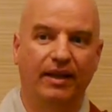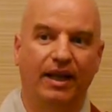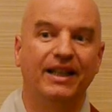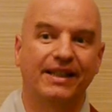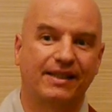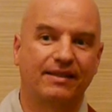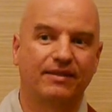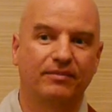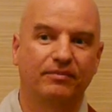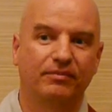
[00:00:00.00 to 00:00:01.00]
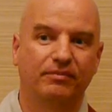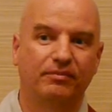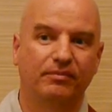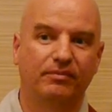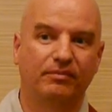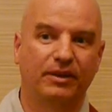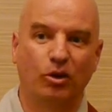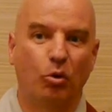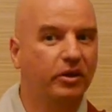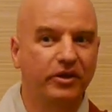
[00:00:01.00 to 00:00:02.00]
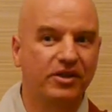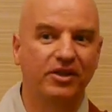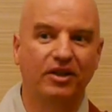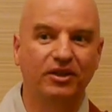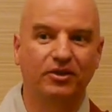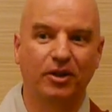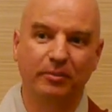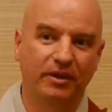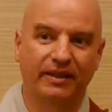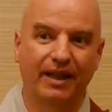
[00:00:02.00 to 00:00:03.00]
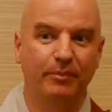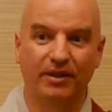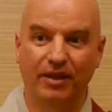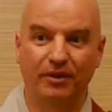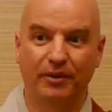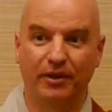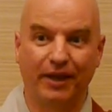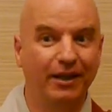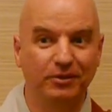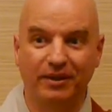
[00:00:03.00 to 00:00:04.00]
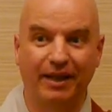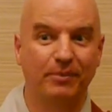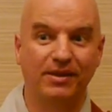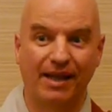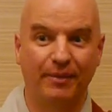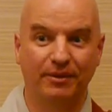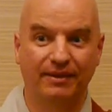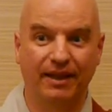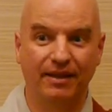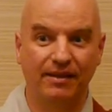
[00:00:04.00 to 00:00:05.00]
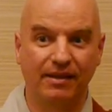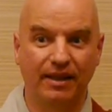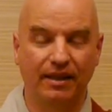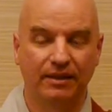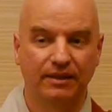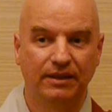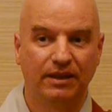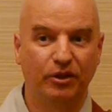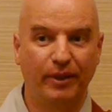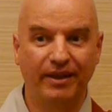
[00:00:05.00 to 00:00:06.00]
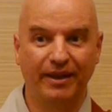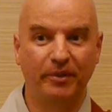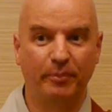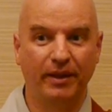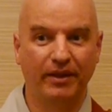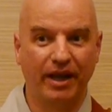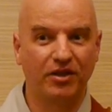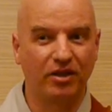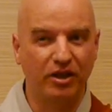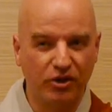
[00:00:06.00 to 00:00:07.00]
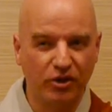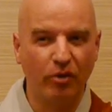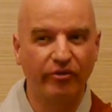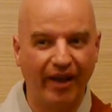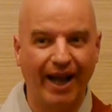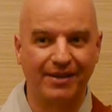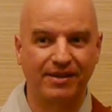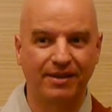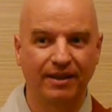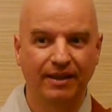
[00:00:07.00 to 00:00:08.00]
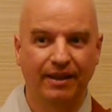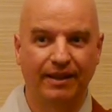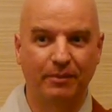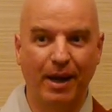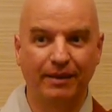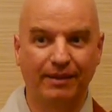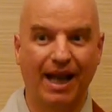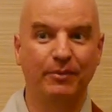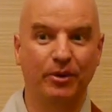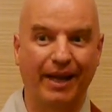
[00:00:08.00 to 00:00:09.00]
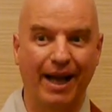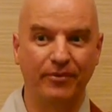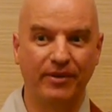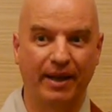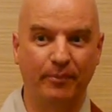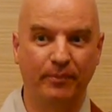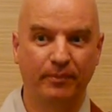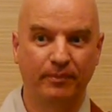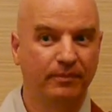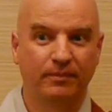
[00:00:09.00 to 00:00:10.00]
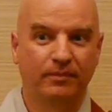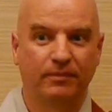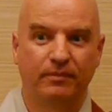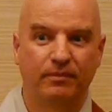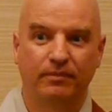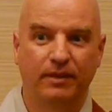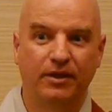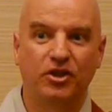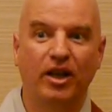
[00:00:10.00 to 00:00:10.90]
a list. But the order is not determined. Can be the other way around, can be simultaneously. The way they appear actually is so fast that by the time you count them, it